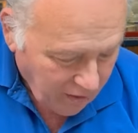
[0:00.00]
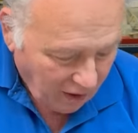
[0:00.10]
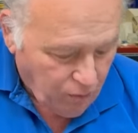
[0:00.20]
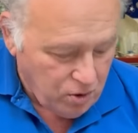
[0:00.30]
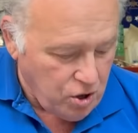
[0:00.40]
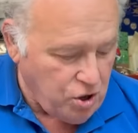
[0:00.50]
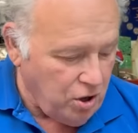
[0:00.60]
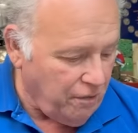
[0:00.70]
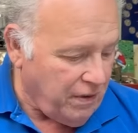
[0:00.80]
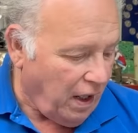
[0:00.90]
that's what you
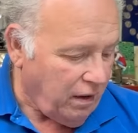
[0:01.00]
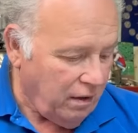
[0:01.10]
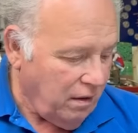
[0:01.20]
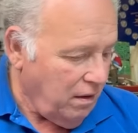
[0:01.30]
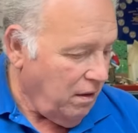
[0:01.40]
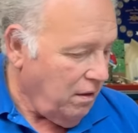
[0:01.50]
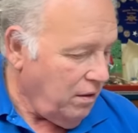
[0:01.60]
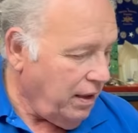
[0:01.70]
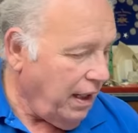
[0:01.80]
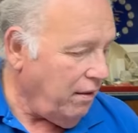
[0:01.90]
should have done.
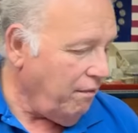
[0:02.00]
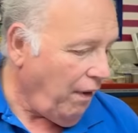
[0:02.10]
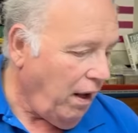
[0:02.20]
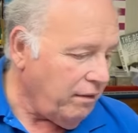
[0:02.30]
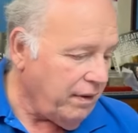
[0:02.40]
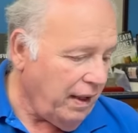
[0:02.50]
You get involved in